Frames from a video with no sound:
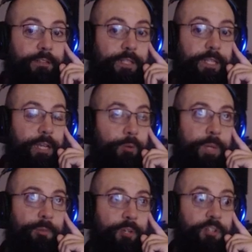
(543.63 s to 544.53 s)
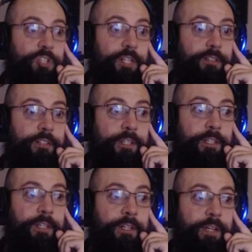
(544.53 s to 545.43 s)
Like he got way more energetic
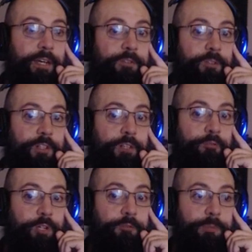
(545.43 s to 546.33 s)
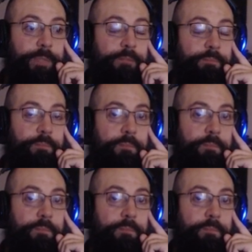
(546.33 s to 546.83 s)
after he recovered from that.